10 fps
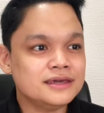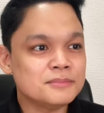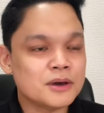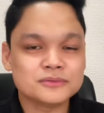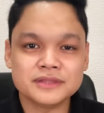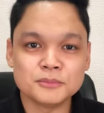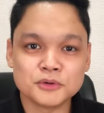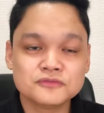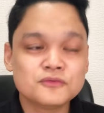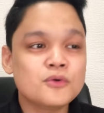about them
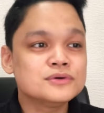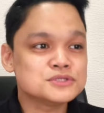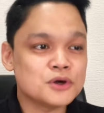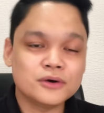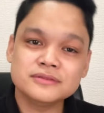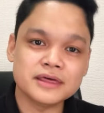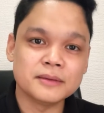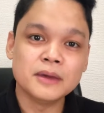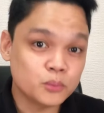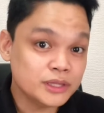or focus on
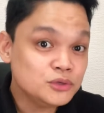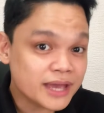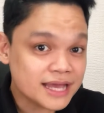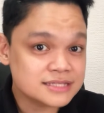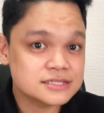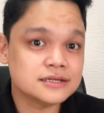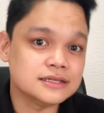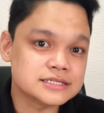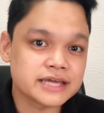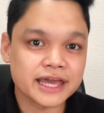them when you answer
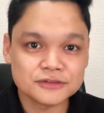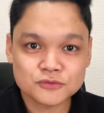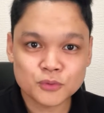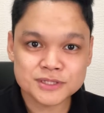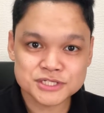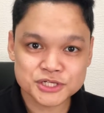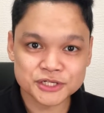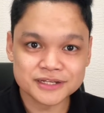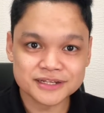this kind of question.